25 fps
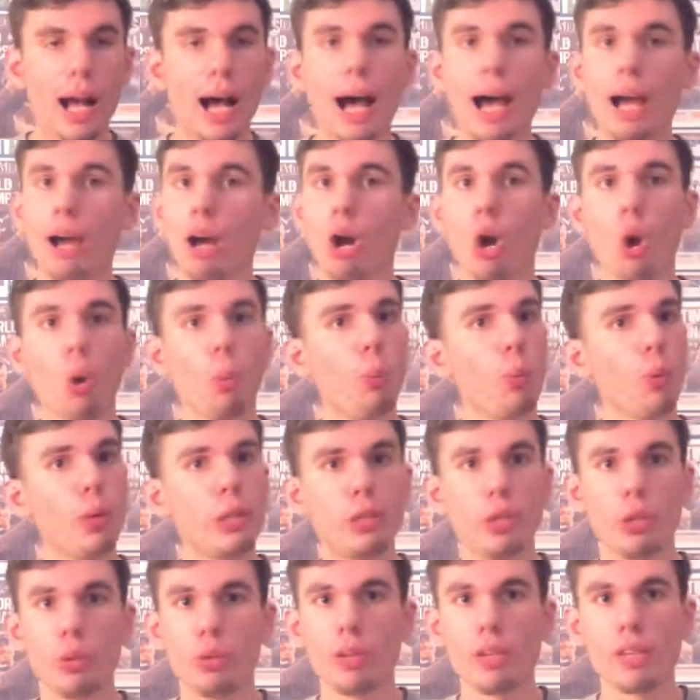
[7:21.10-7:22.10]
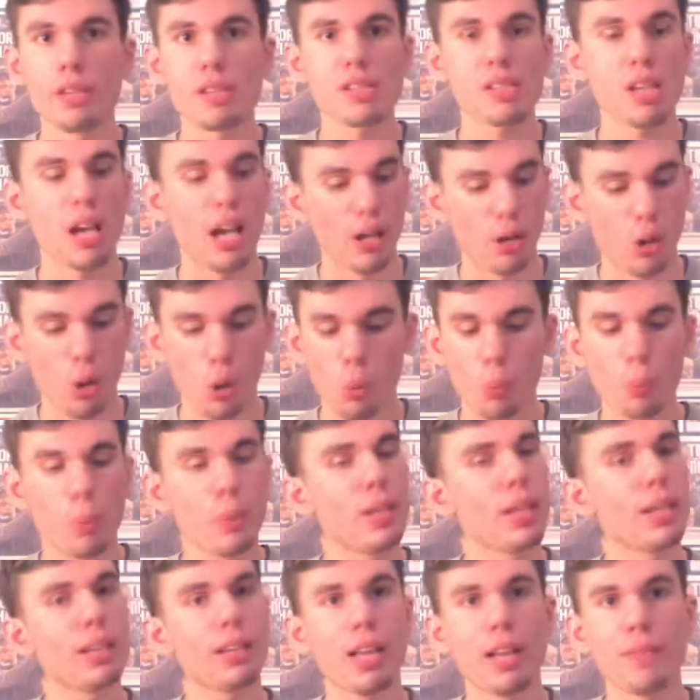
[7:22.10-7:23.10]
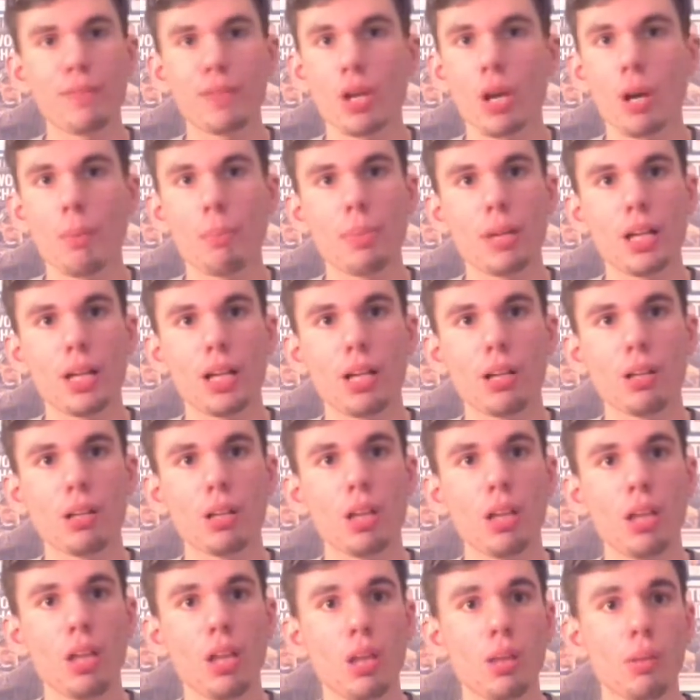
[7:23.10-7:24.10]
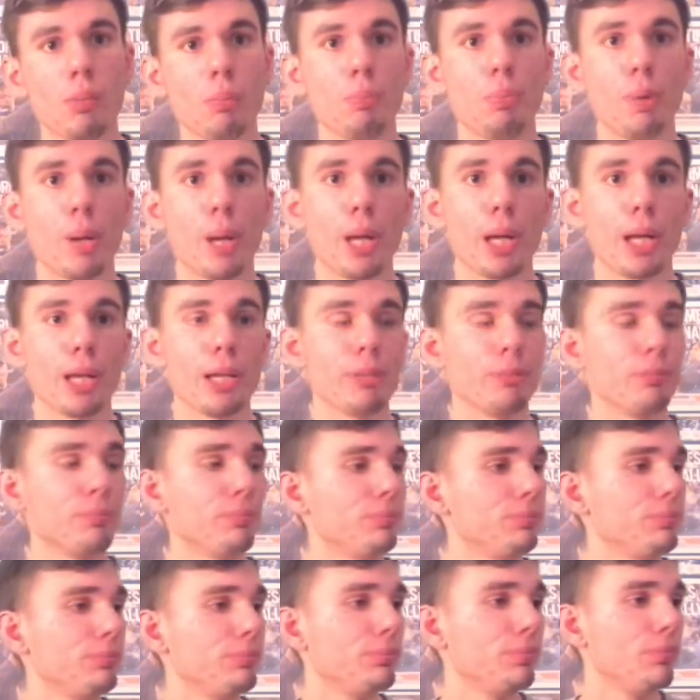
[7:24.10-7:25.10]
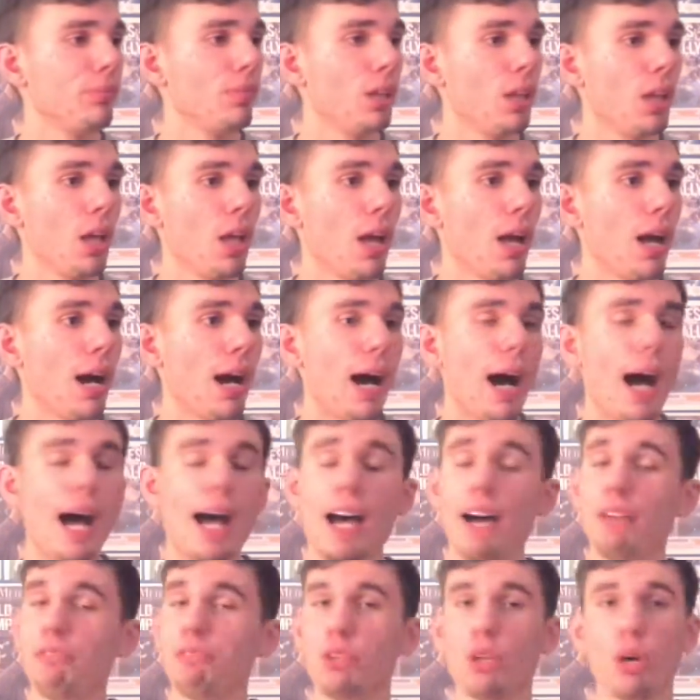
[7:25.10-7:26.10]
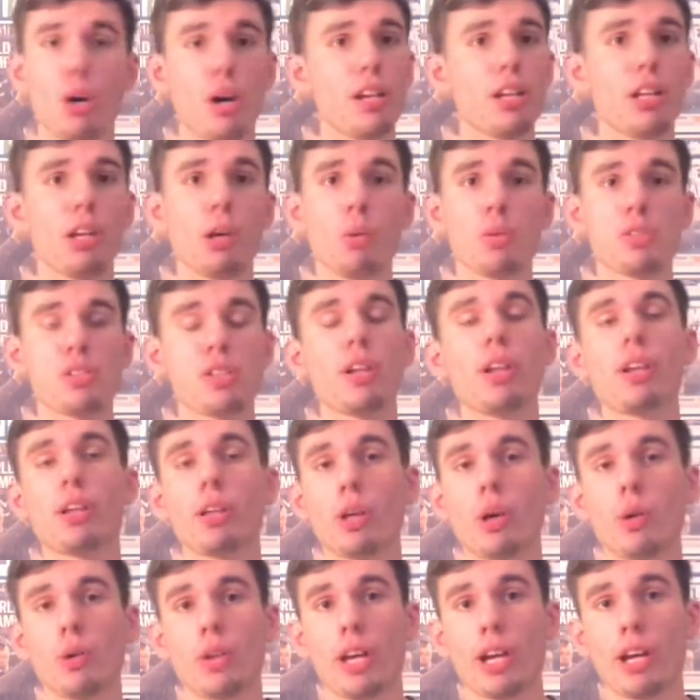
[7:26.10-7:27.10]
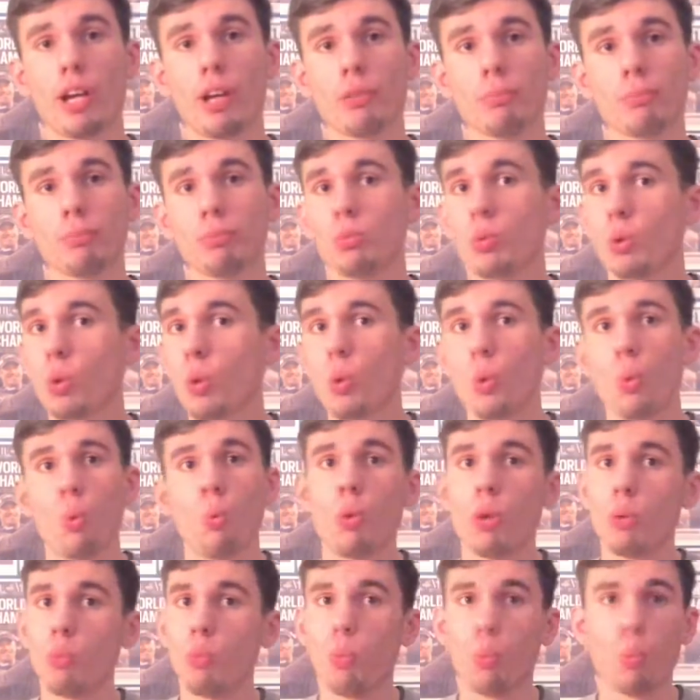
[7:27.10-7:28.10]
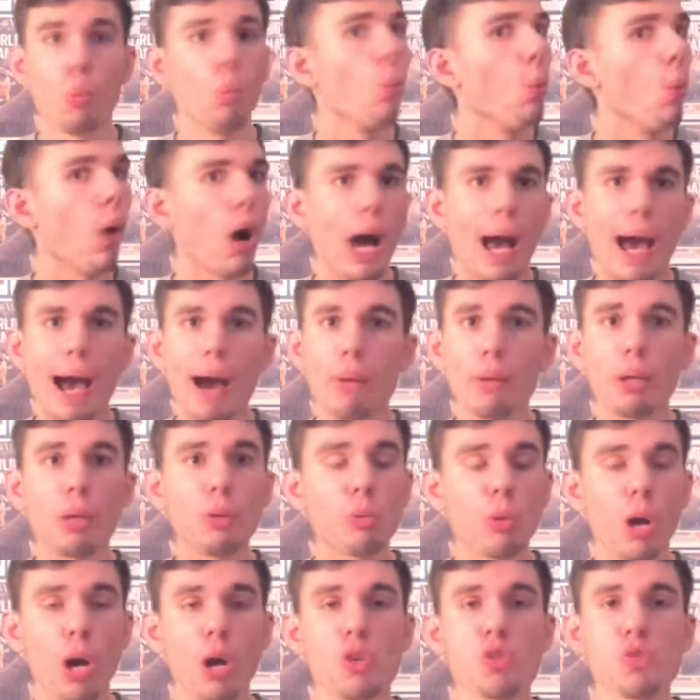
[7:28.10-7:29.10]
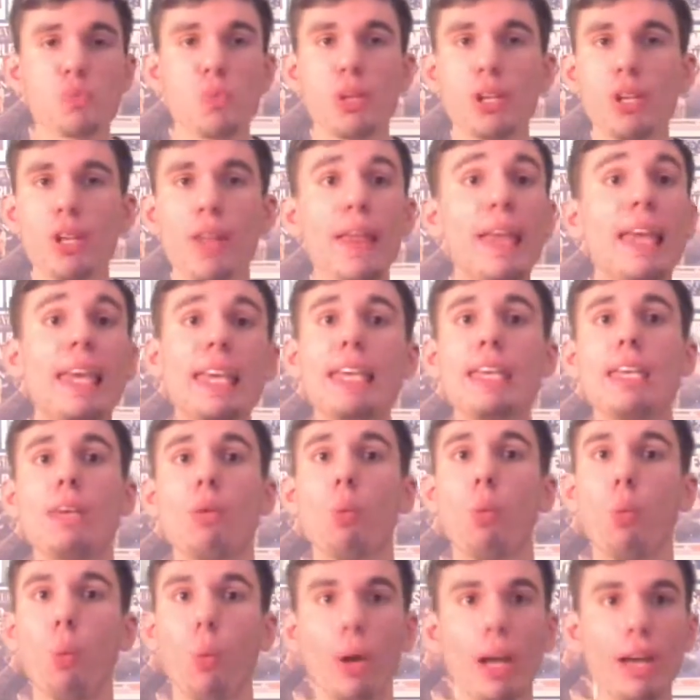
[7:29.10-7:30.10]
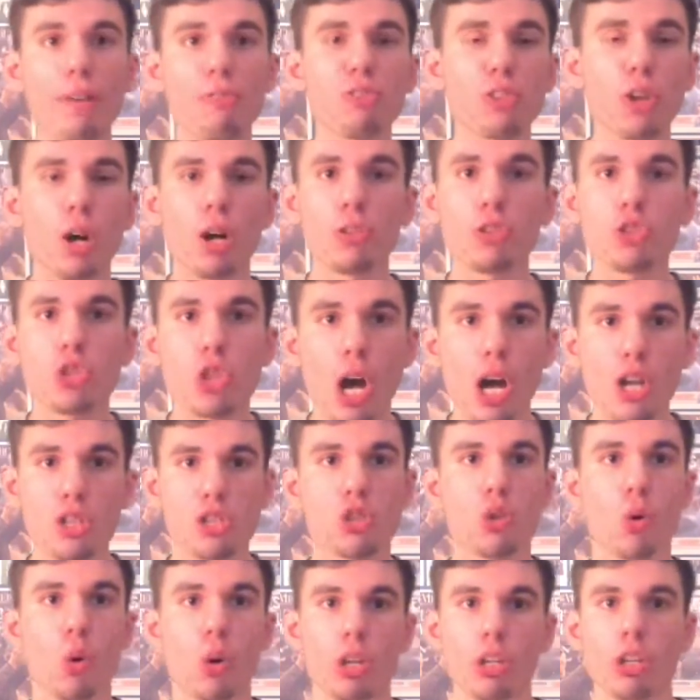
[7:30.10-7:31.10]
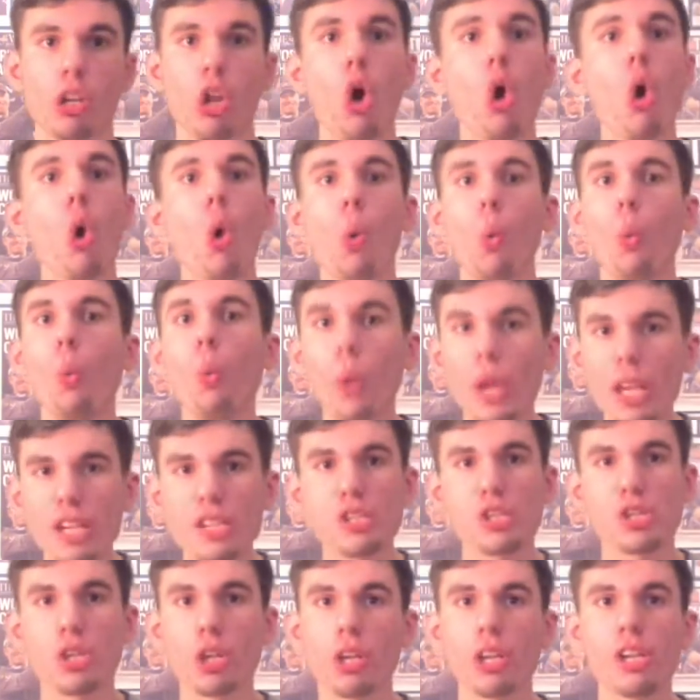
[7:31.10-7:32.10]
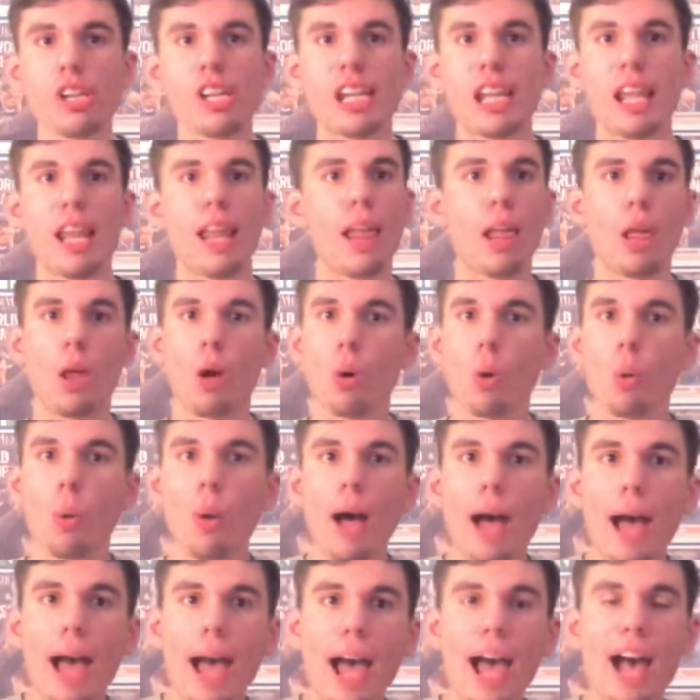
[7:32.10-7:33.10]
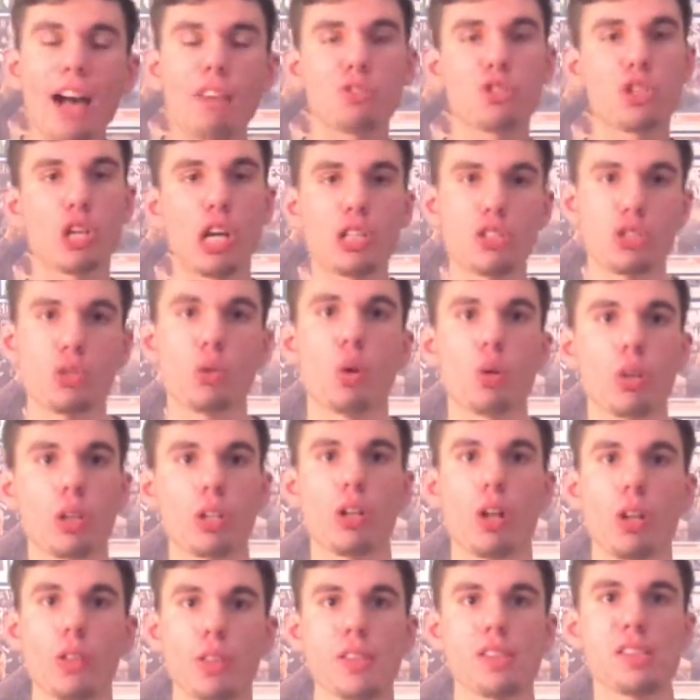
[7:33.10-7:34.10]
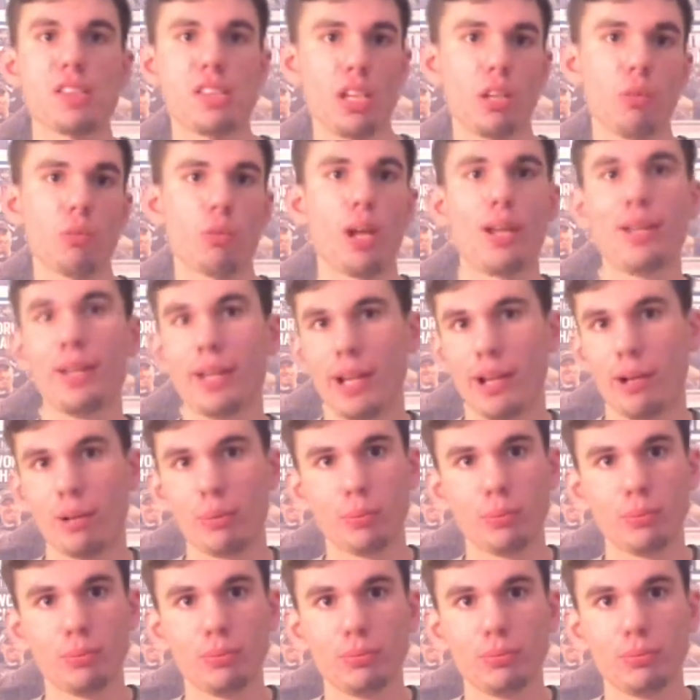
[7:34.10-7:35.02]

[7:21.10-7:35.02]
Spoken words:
I hope we do this. I hope we get Le'Veon Bell. But I have no idea what's going to go down. Howie Roseman, he whiffed on Josh Gordon. We should have Josh Gordon on this team right now.